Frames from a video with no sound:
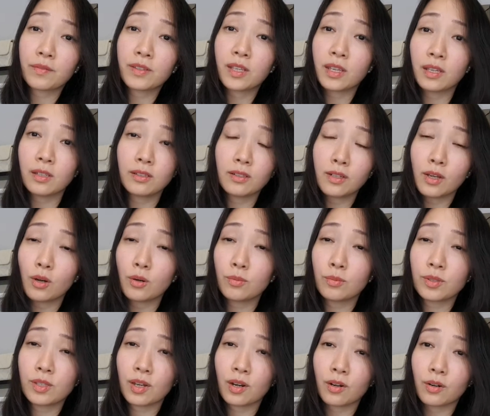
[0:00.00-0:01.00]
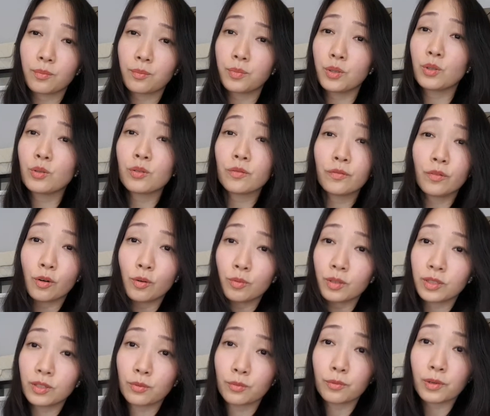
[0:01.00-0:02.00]
have skin tones that are
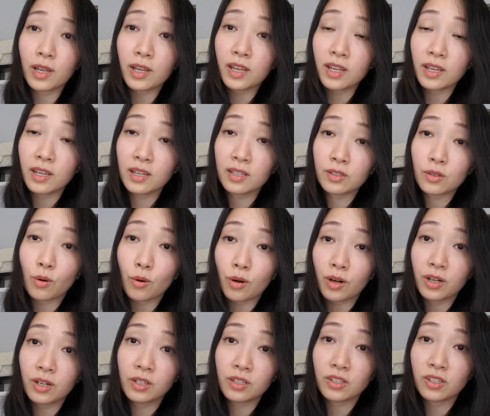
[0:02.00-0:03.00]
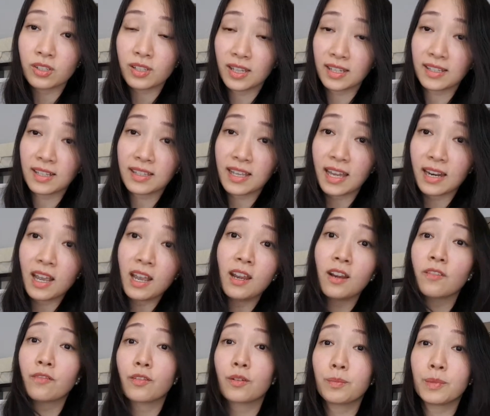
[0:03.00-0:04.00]
beautiful with the reds, orange, things like that.